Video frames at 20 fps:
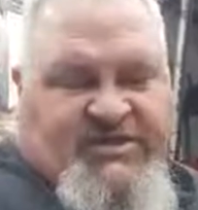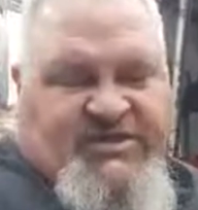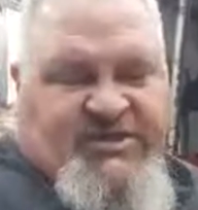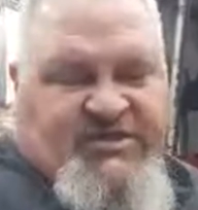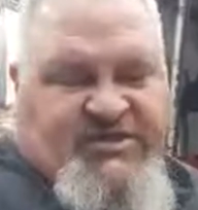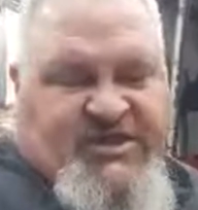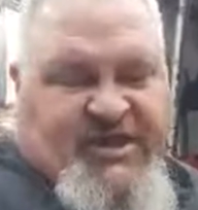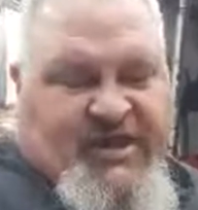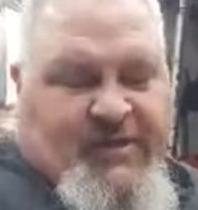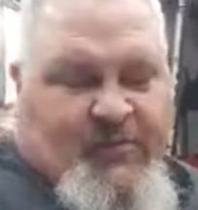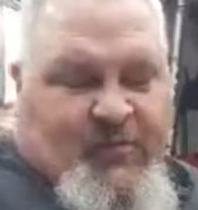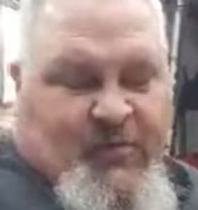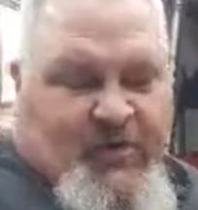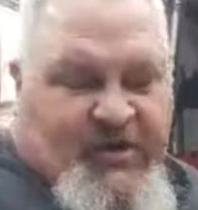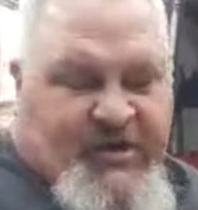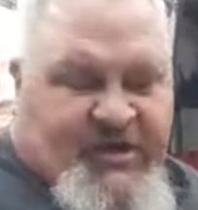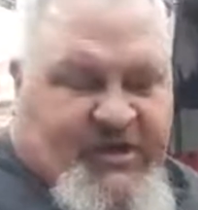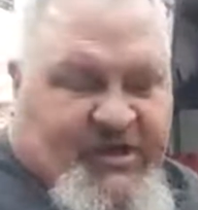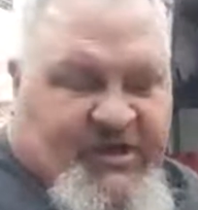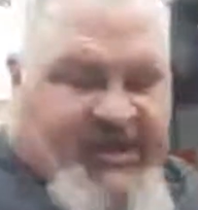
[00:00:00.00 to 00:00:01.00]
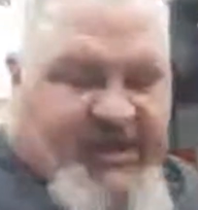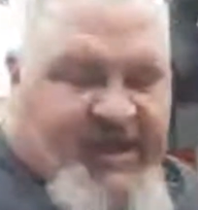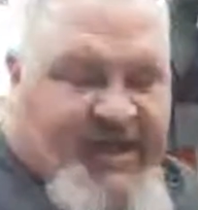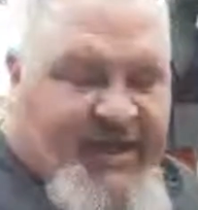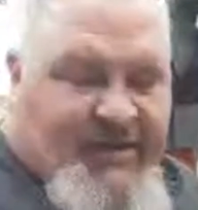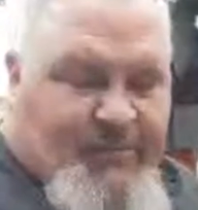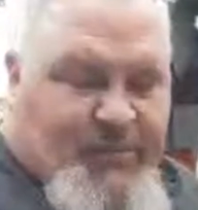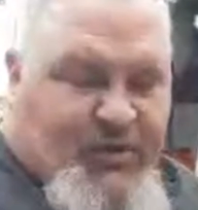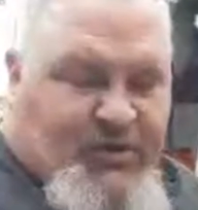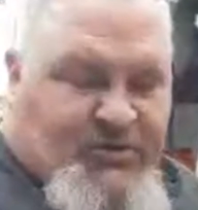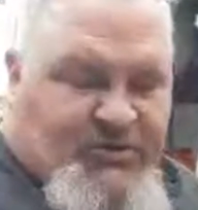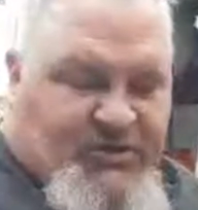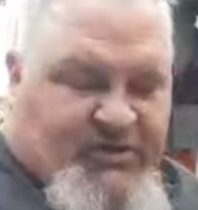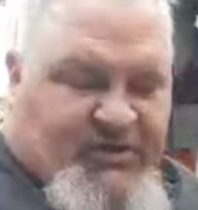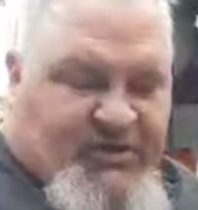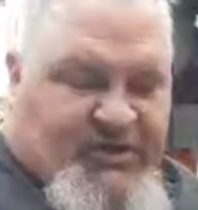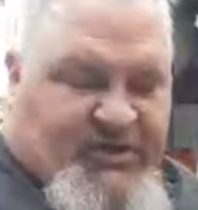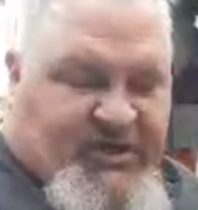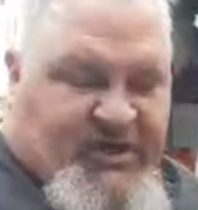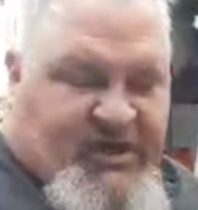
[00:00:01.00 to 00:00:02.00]
this is the same one that the guy
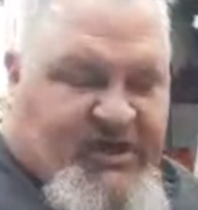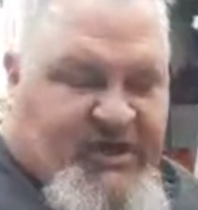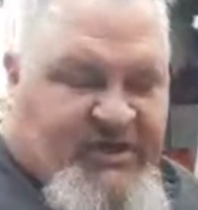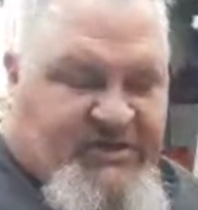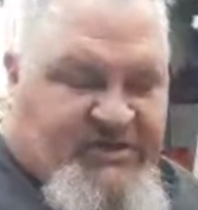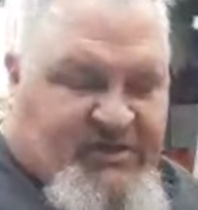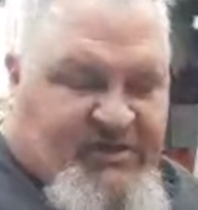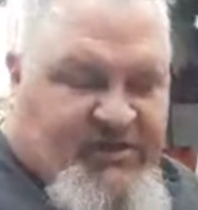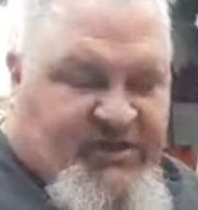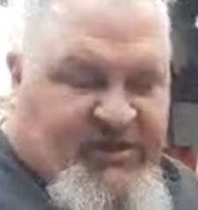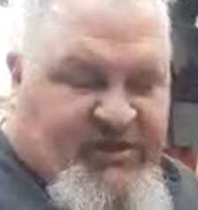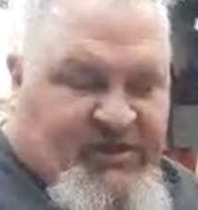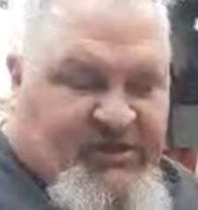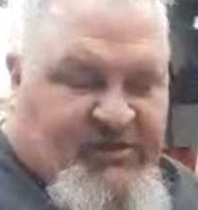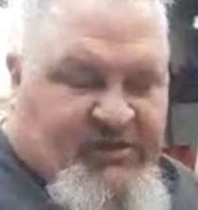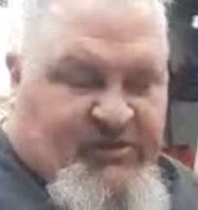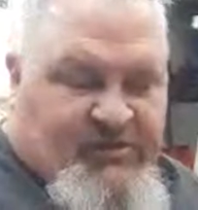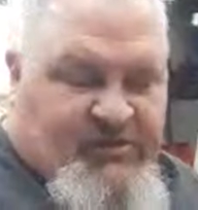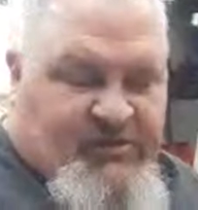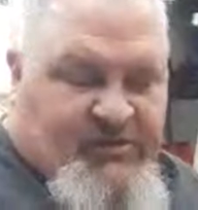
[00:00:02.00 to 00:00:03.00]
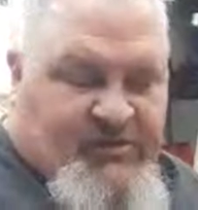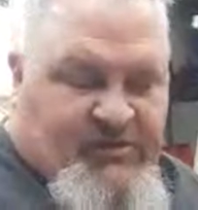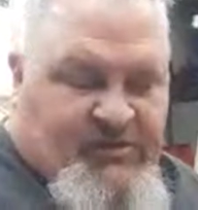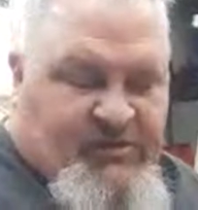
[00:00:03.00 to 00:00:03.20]
butchered the case on the